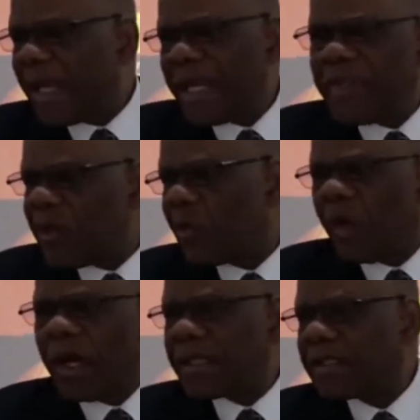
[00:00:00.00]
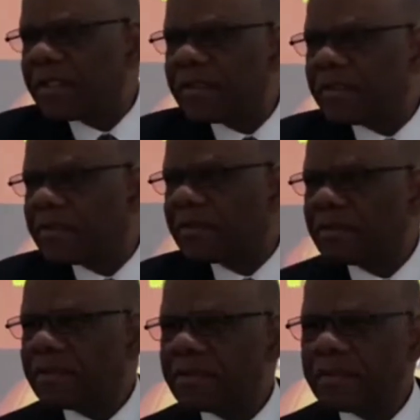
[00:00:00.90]
anything you want.
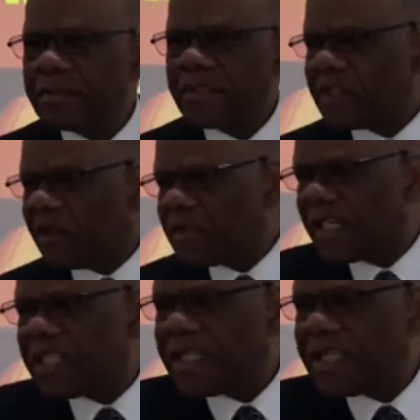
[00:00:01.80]
Just don't touch his